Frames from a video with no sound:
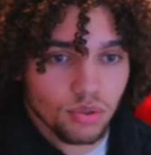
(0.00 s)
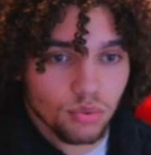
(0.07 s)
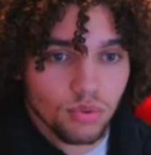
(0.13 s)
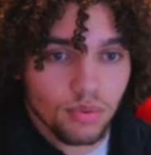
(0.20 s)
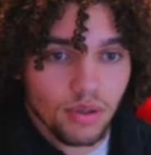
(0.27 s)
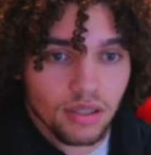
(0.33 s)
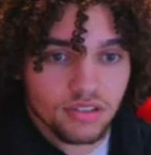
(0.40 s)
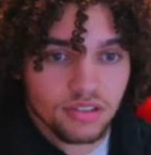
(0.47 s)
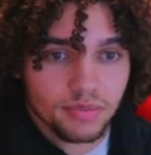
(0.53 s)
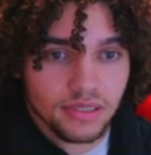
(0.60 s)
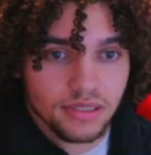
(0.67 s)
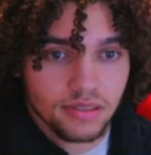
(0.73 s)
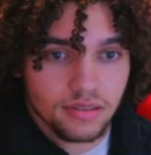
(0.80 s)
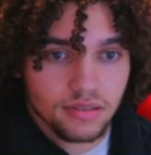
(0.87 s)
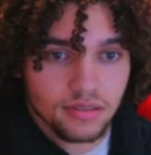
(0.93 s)
we will
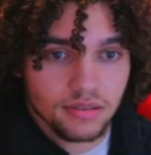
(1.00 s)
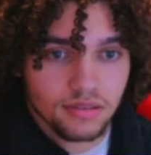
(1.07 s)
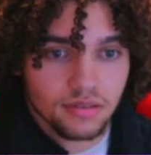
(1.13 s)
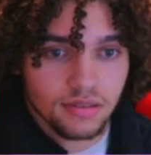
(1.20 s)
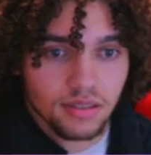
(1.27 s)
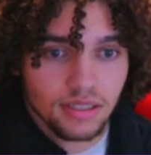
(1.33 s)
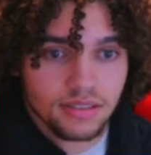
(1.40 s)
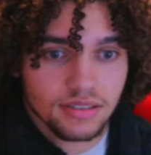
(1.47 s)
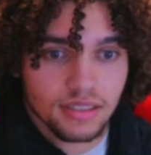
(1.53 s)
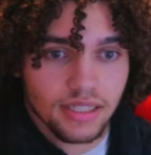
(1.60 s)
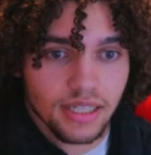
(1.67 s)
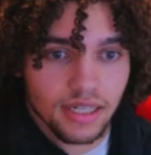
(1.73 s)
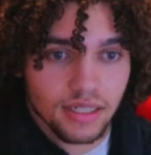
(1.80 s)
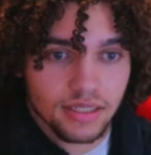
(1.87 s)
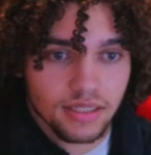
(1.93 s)
outspeed. And this thing
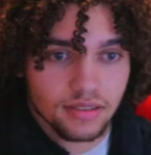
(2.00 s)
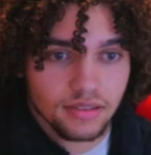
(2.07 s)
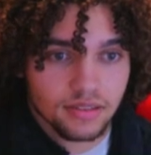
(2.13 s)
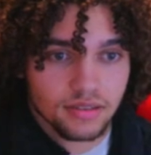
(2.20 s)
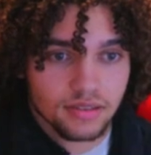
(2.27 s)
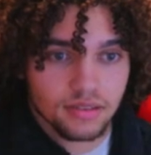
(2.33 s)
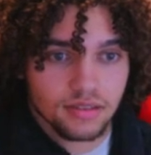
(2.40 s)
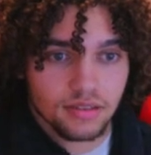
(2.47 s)
cannot kill us.